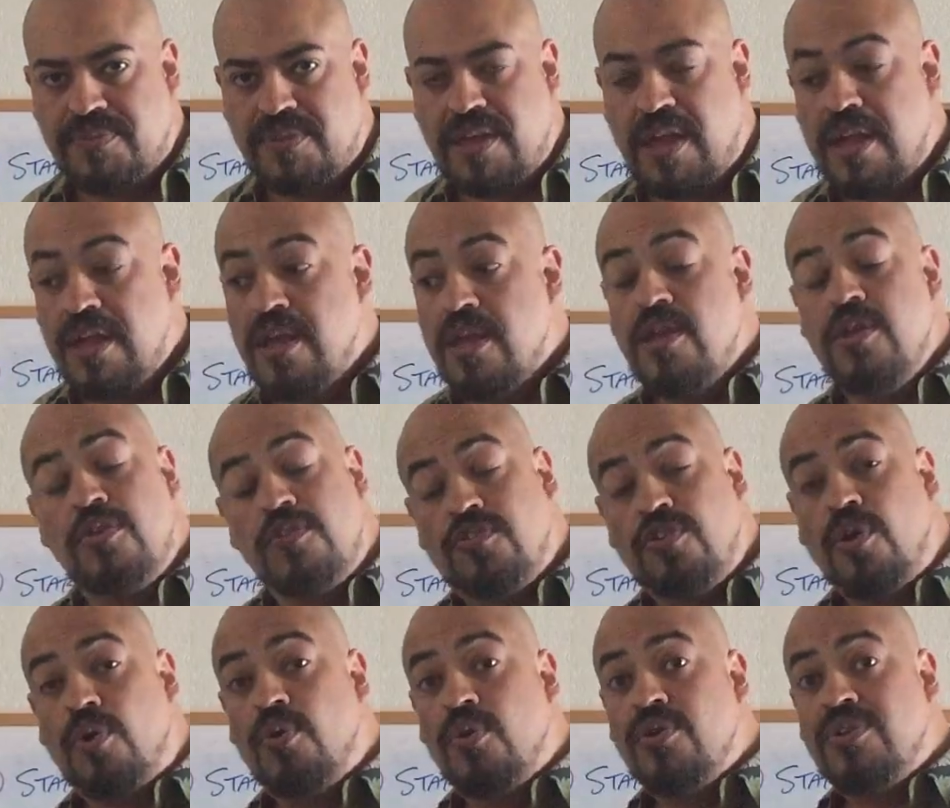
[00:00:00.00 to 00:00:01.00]
Okay?
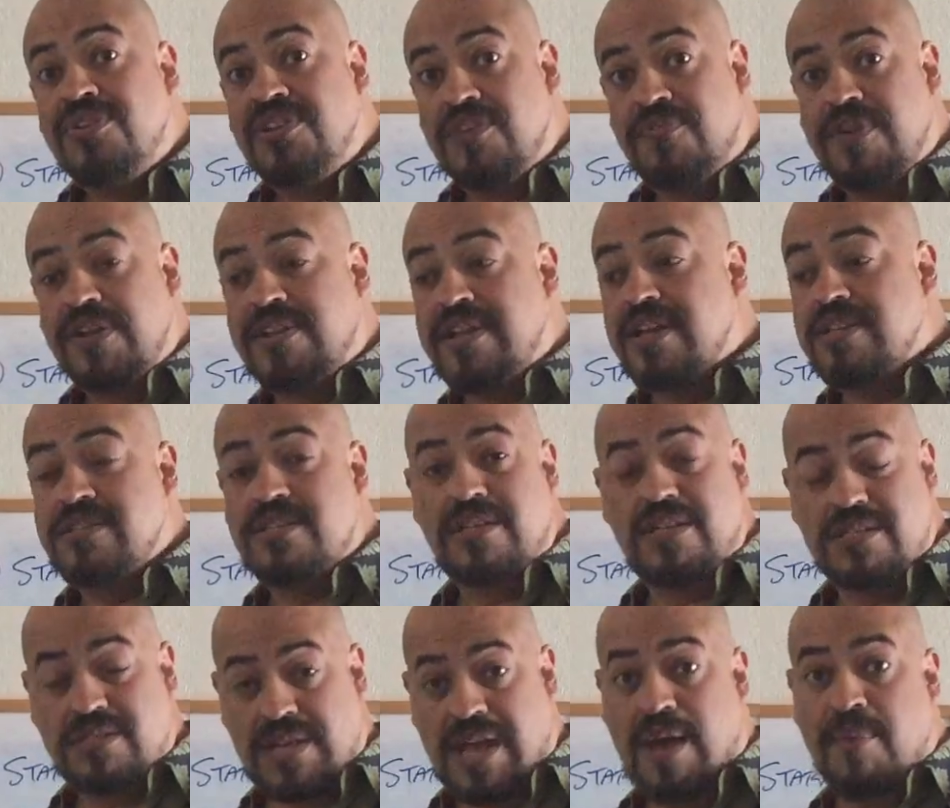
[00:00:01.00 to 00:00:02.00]
So defect
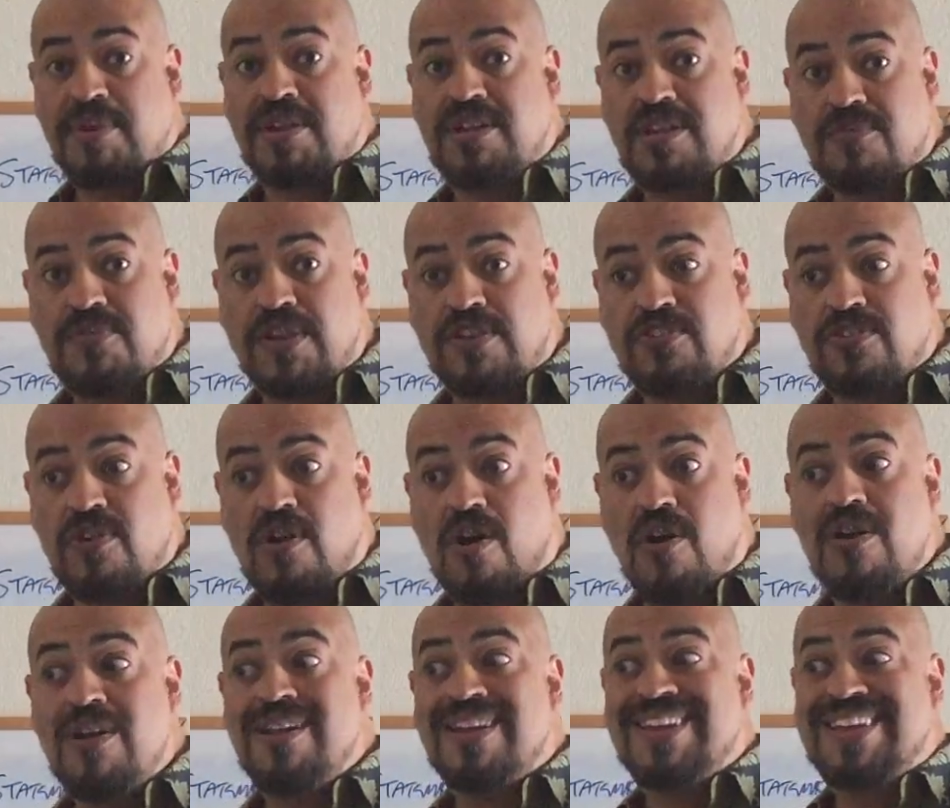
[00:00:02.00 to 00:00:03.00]
density is how many defects there
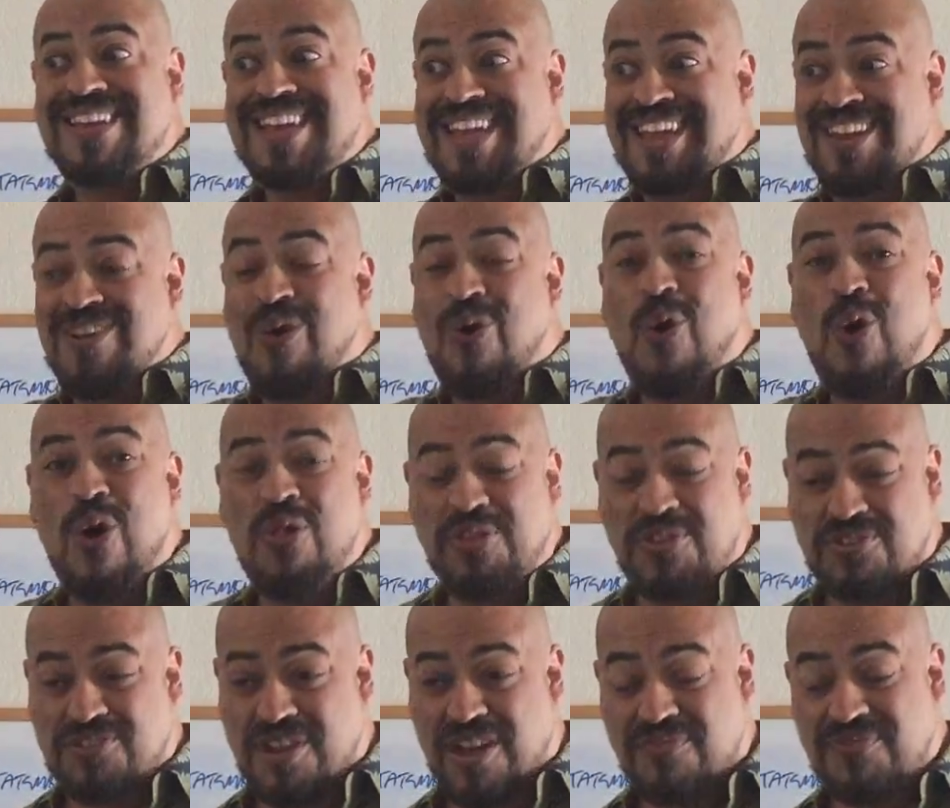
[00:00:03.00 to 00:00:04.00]
are in all
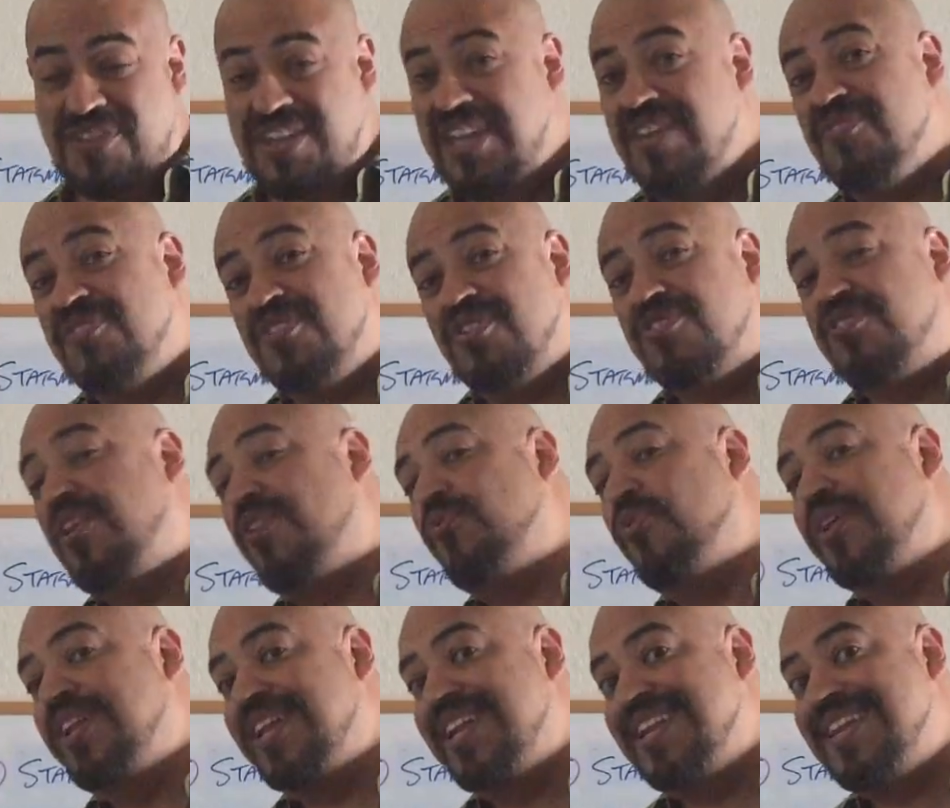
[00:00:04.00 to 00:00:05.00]
the stuff, even the
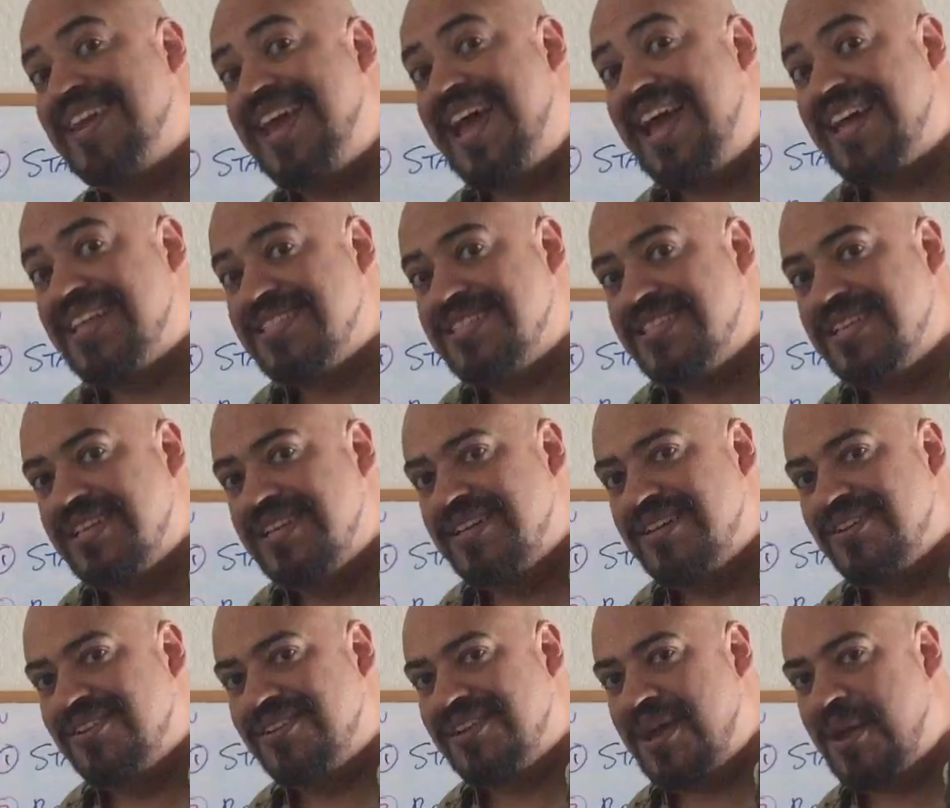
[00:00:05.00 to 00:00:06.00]
stuff we didn't test.
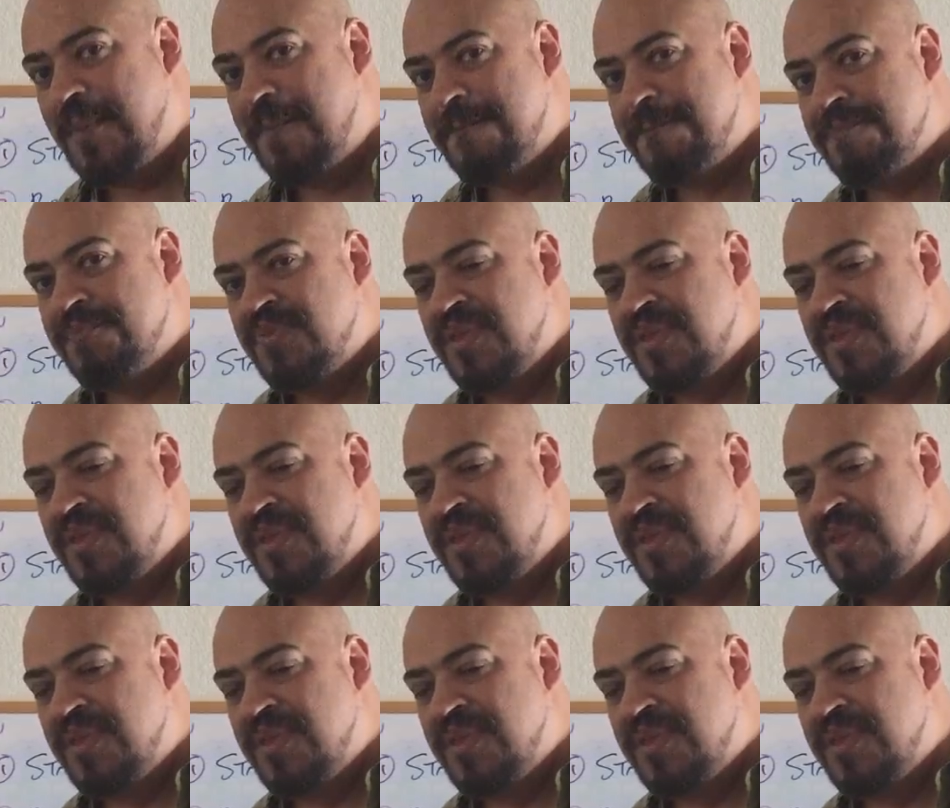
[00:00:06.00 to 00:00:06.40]
Okay?